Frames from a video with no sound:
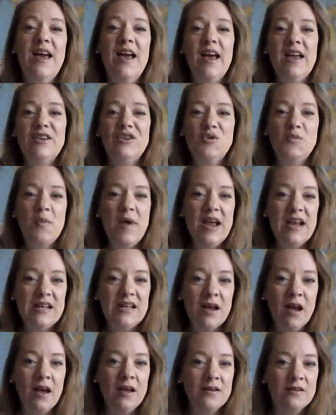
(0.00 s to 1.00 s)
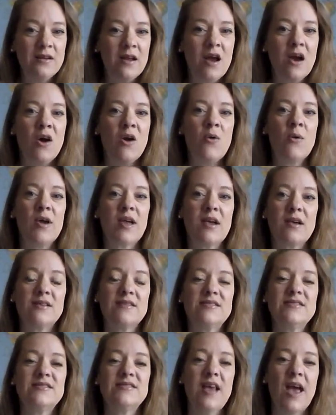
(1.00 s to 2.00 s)
And you may not know
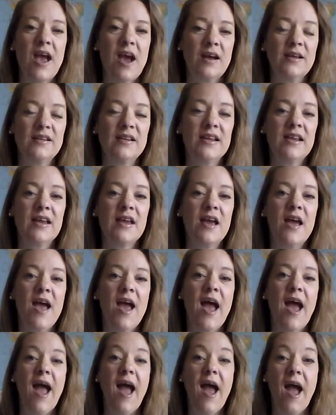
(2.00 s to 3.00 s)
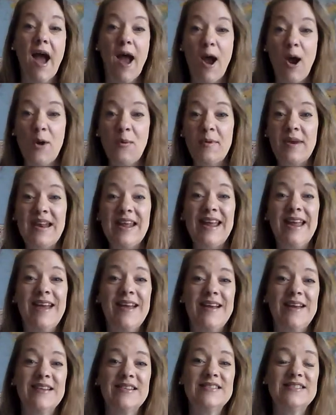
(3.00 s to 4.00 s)
exactly how many
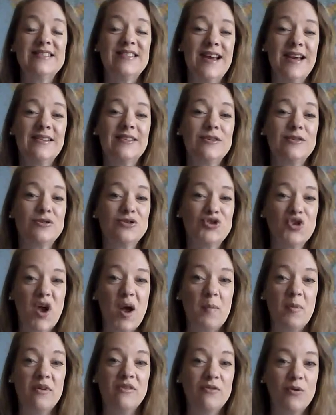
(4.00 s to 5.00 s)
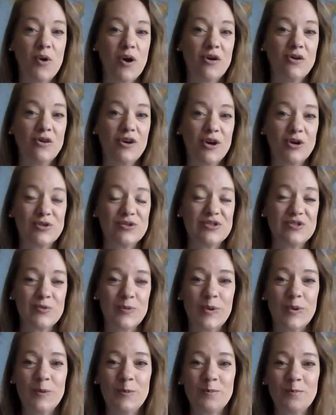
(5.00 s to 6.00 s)
hands that little drop of oil goes
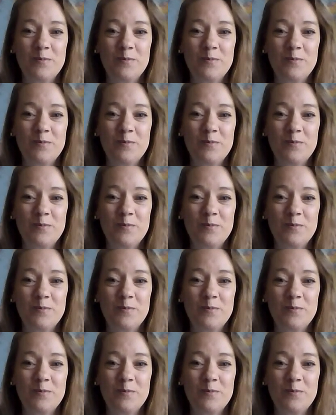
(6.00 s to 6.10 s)
through.